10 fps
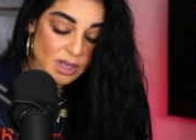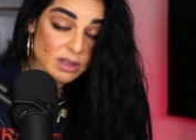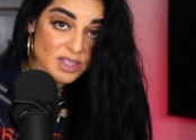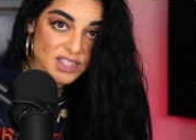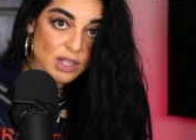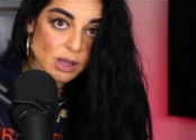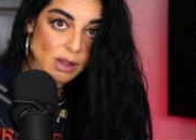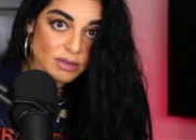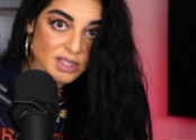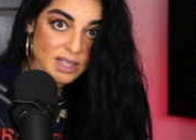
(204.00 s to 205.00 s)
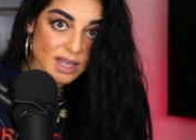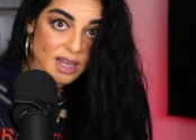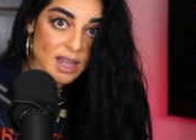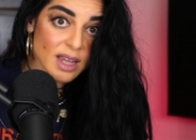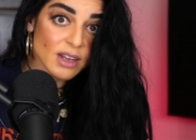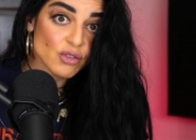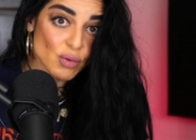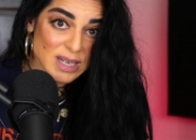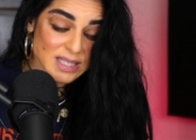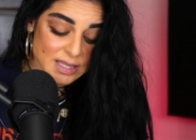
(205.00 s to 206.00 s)
Listen closely,
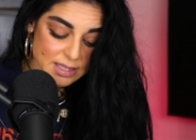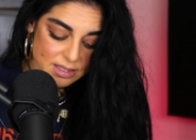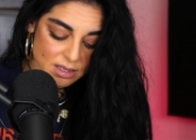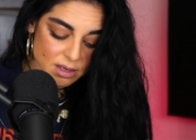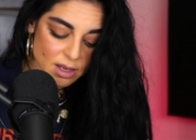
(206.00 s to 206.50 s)
trust it.